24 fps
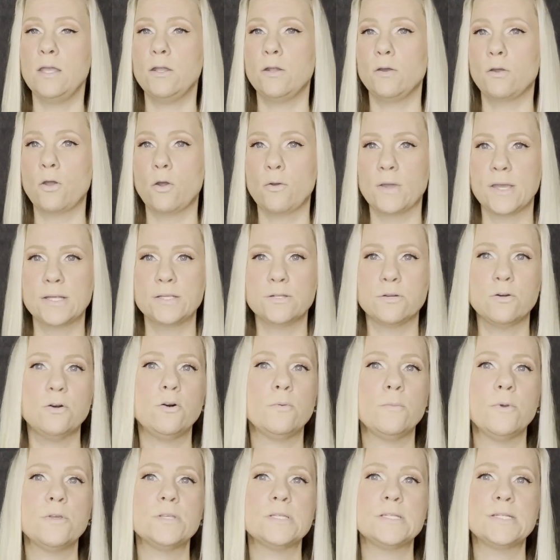go get your
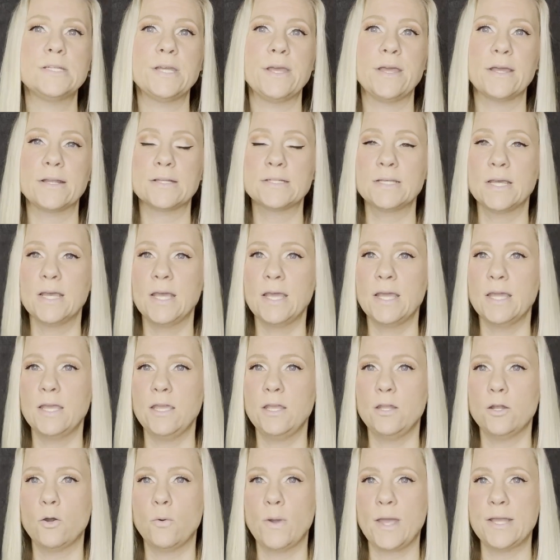hormones checked,
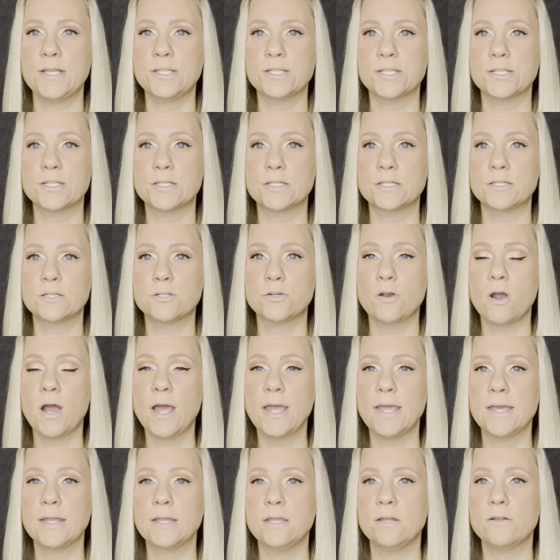and just try
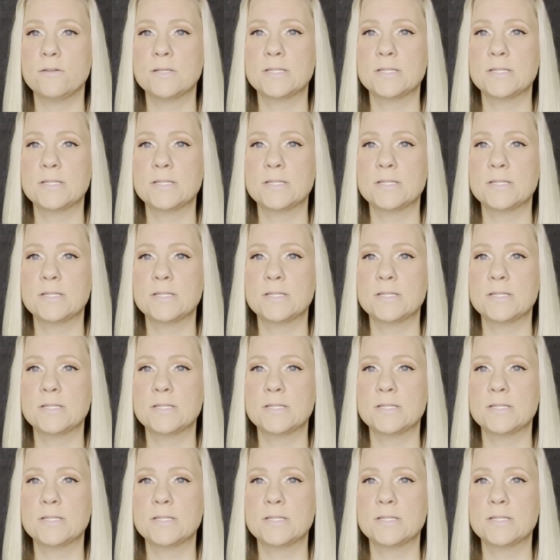it.